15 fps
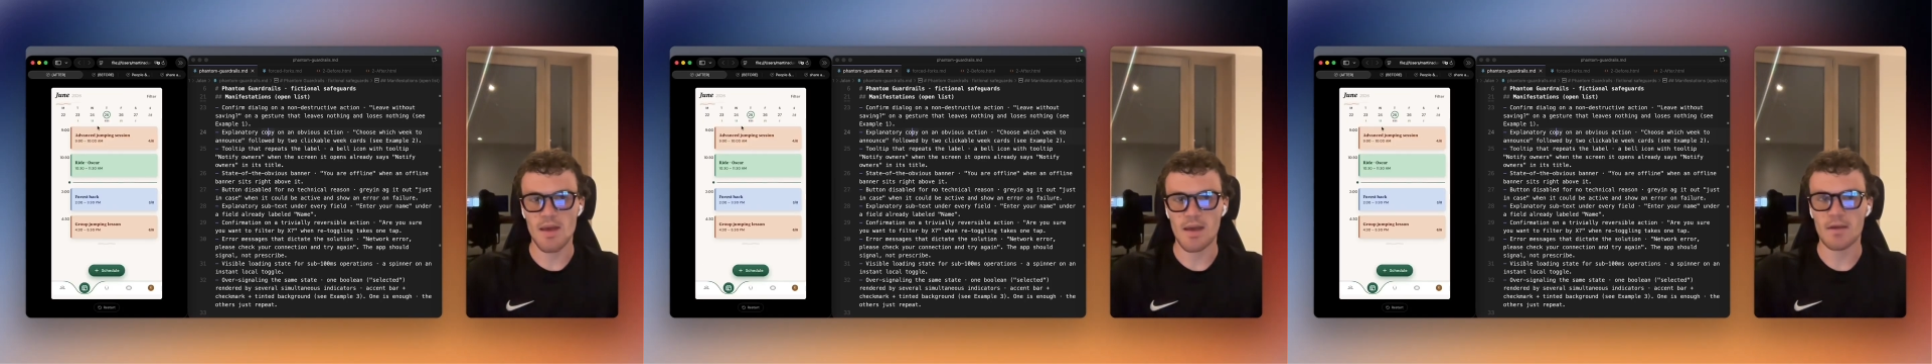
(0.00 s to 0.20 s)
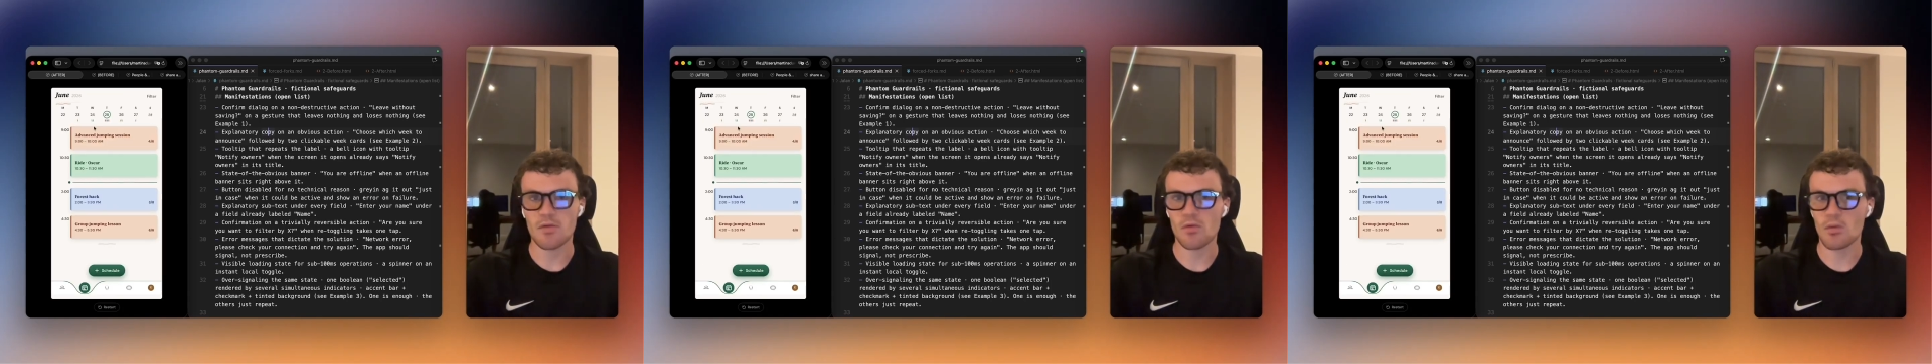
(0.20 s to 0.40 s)

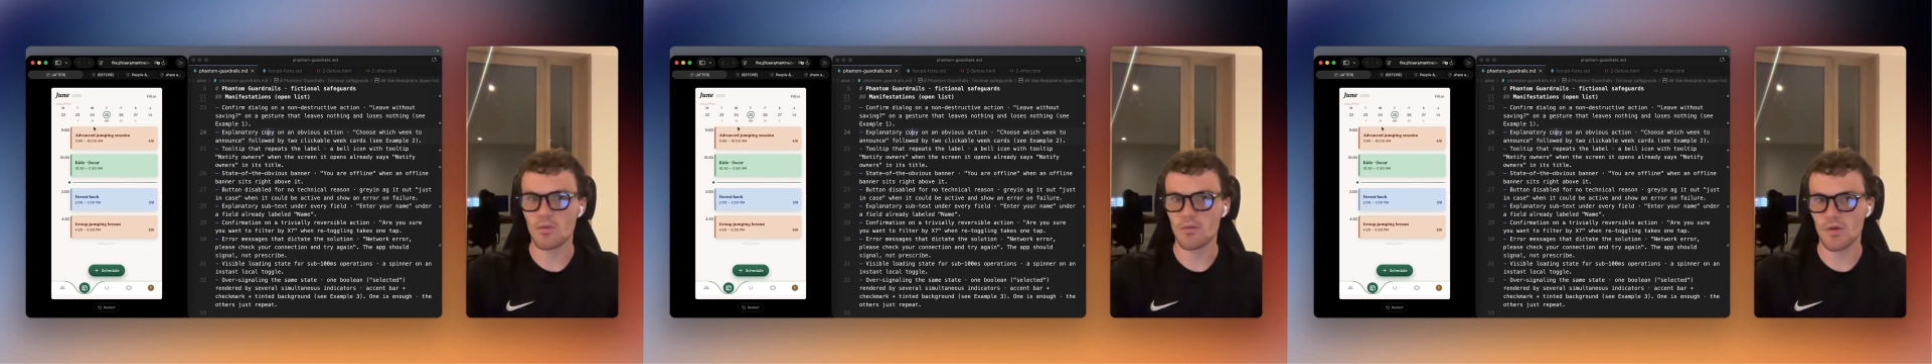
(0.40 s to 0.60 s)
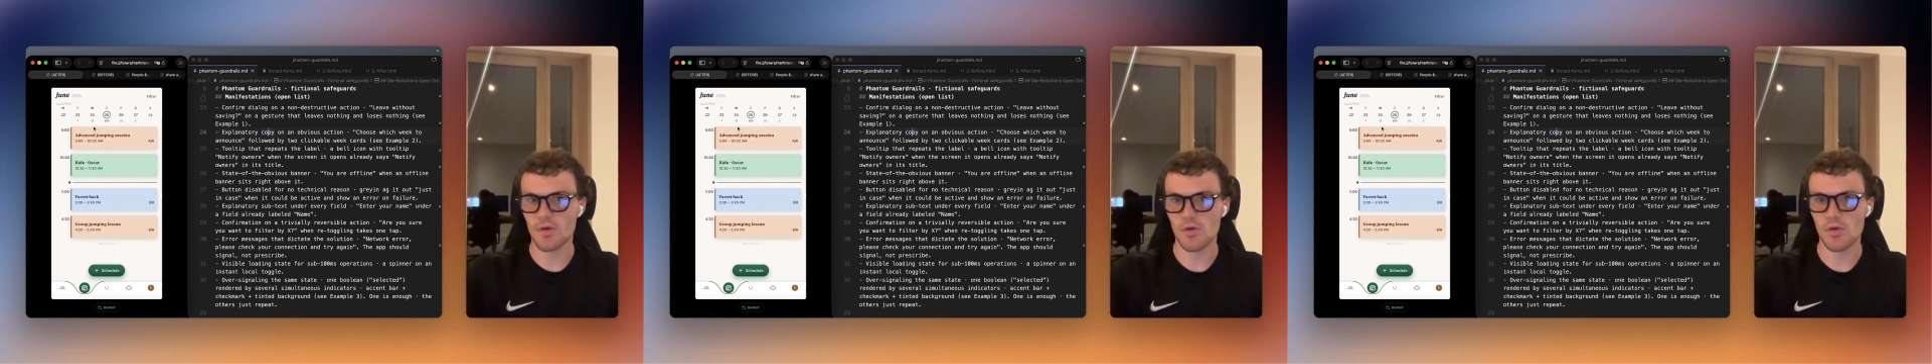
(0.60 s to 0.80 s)
actual
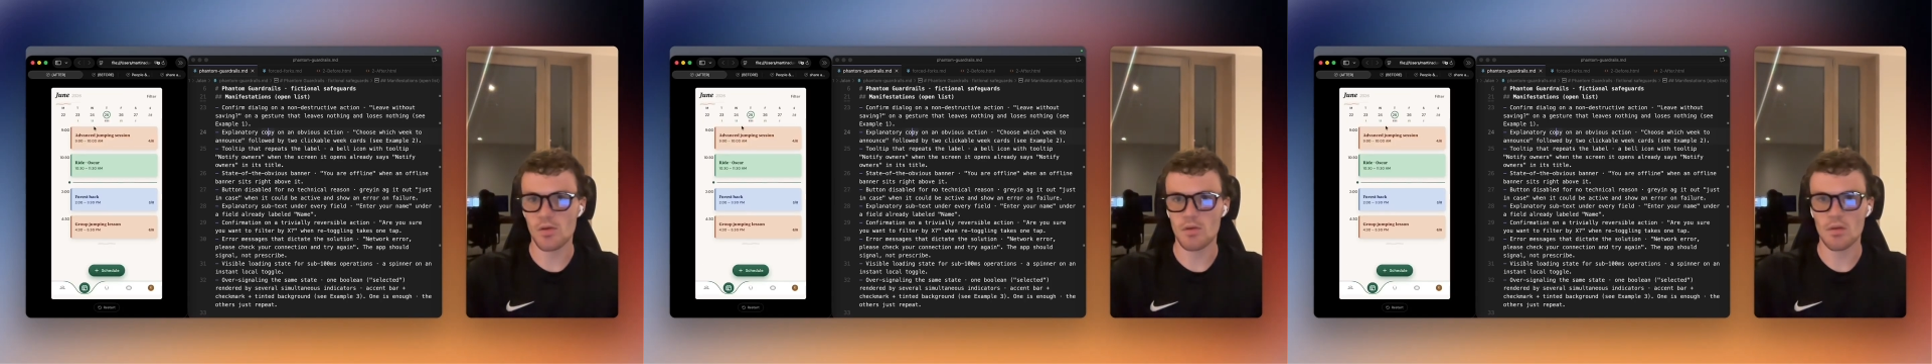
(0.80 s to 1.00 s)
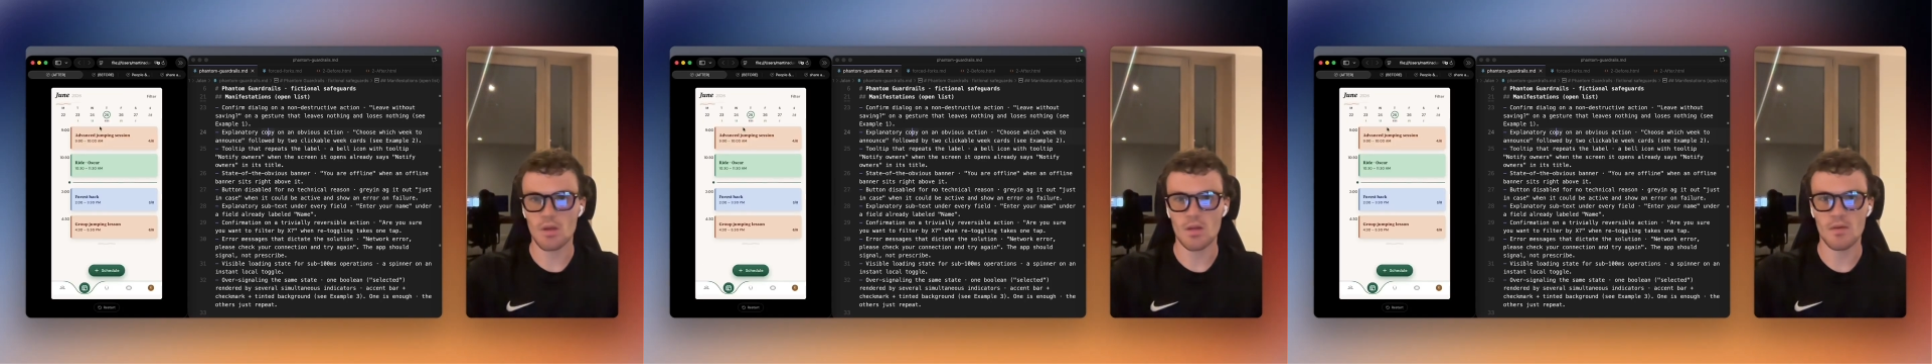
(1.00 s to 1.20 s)

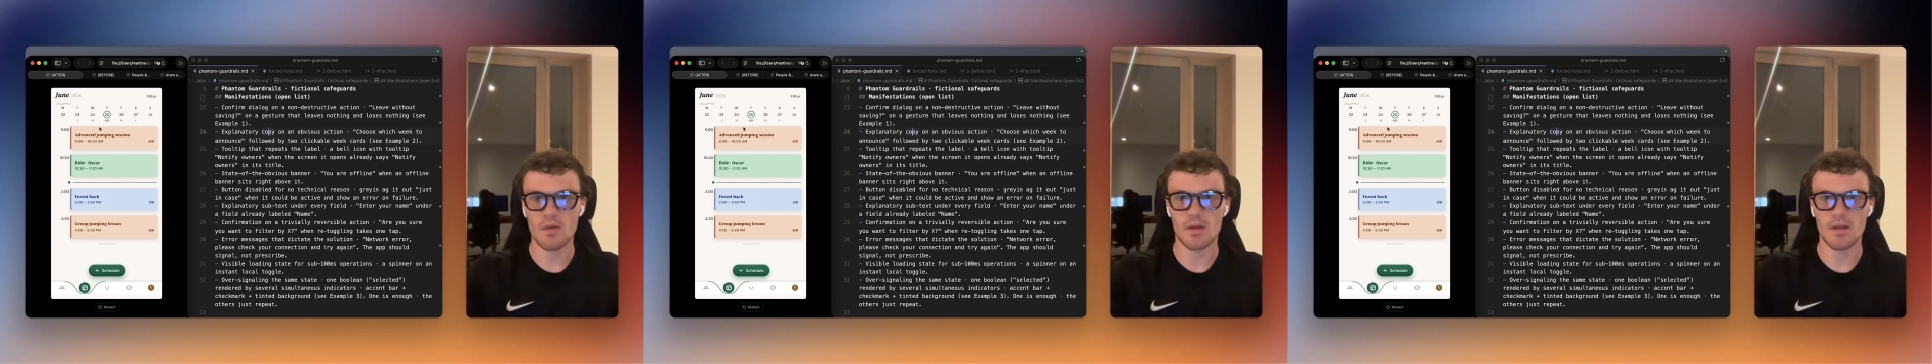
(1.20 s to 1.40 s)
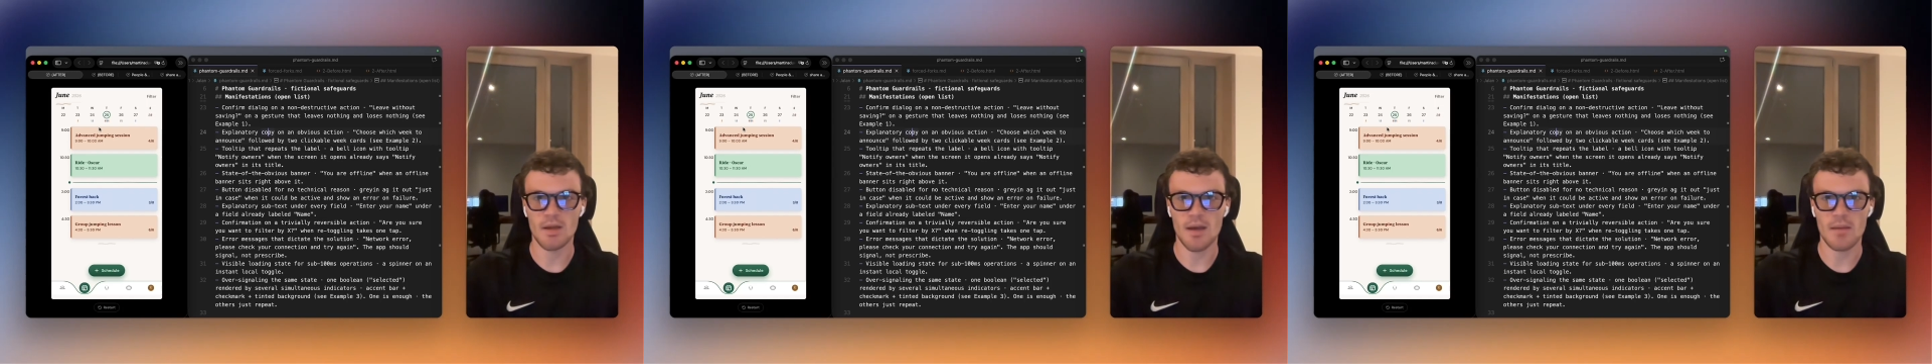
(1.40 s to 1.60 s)
version
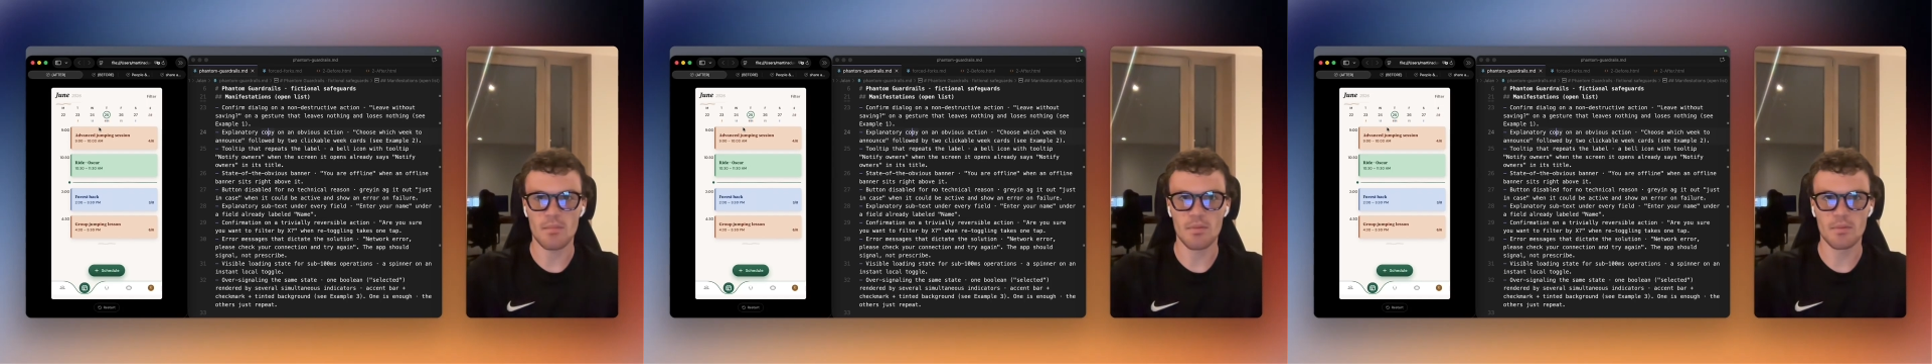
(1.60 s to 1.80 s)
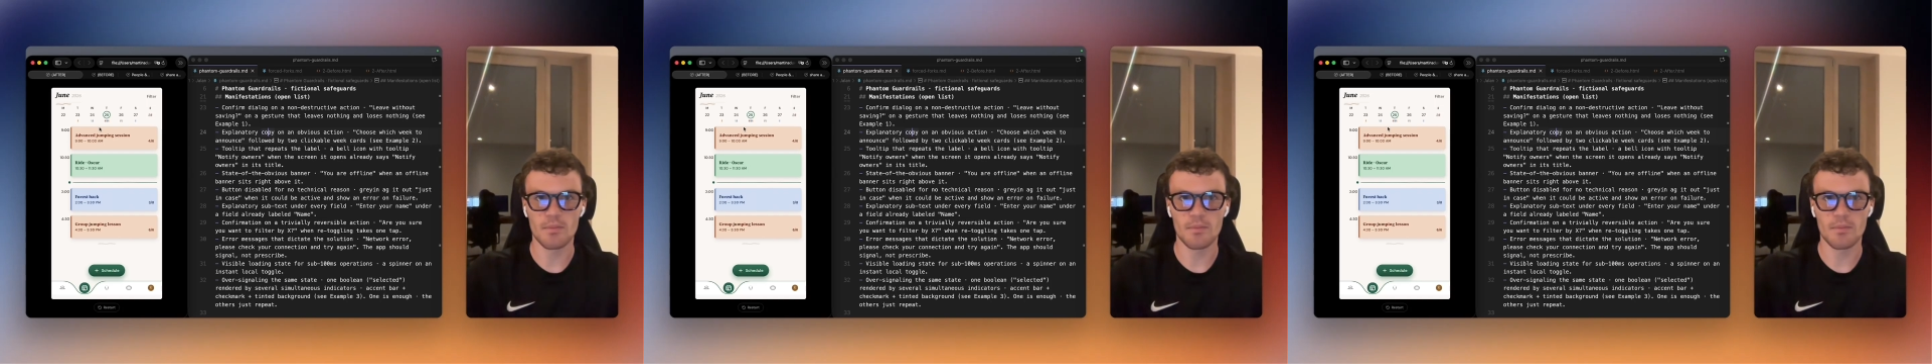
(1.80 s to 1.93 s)
inside the app,